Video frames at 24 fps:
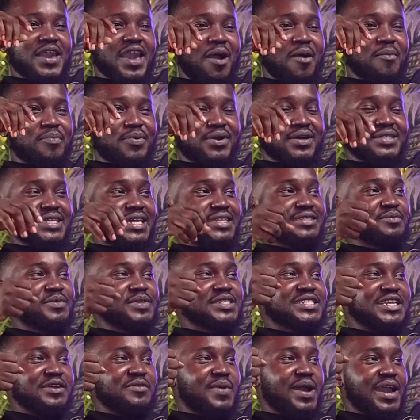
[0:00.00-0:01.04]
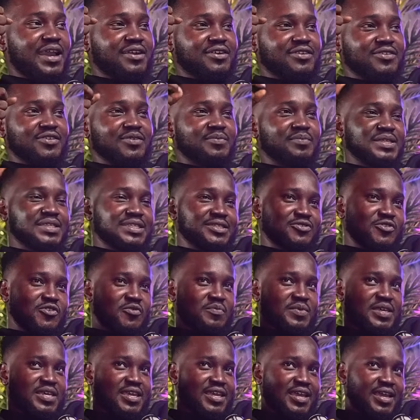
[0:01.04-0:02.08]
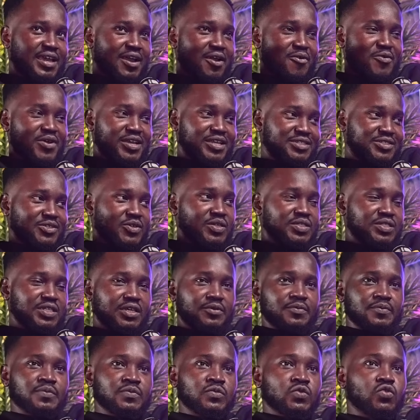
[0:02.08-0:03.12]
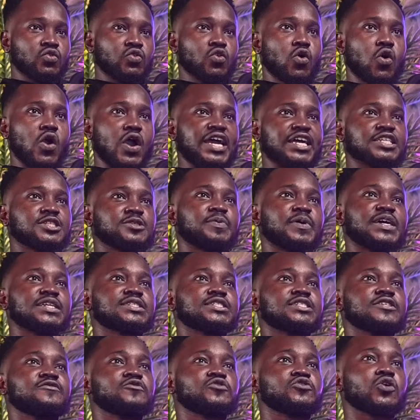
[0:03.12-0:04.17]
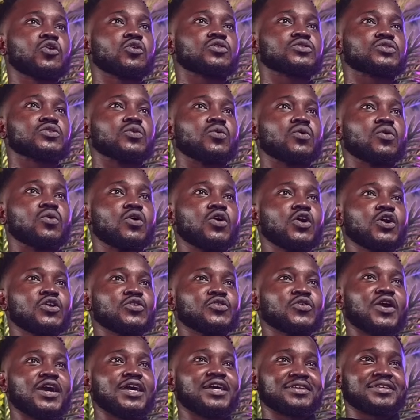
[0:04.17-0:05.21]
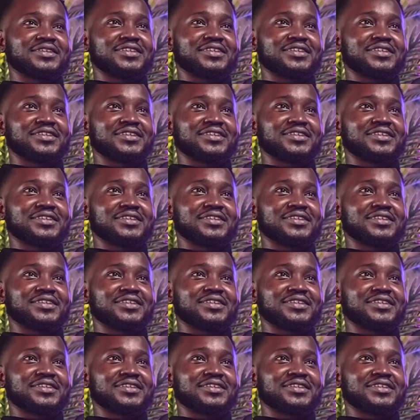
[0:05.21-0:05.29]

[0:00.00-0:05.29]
AMPONSAH ti me je mic no. But this obi ka we chi say no expensive jokes so no.